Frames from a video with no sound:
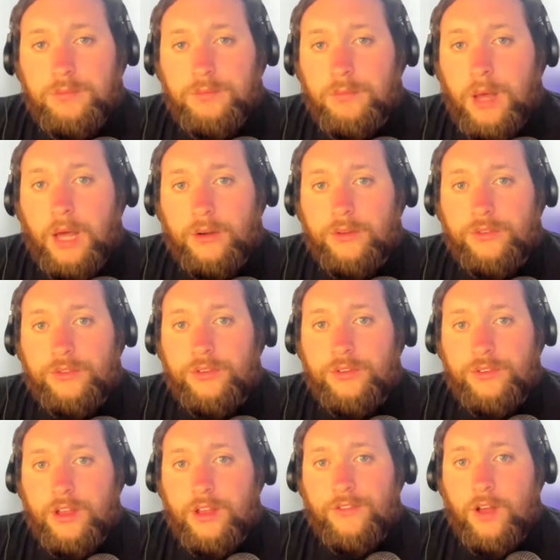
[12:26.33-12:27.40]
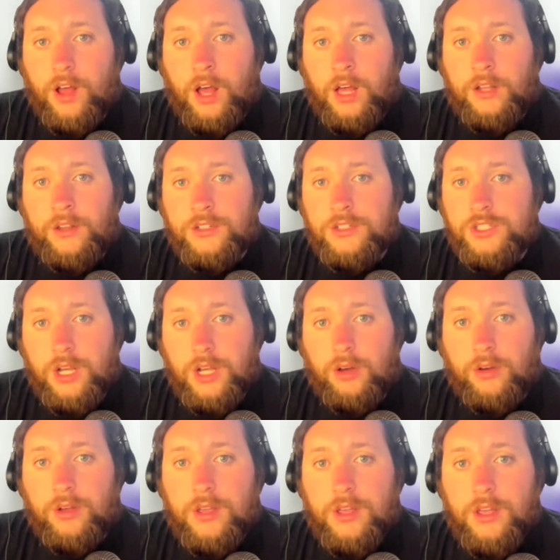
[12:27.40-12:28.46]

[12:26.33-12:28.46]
models and stuff on the show.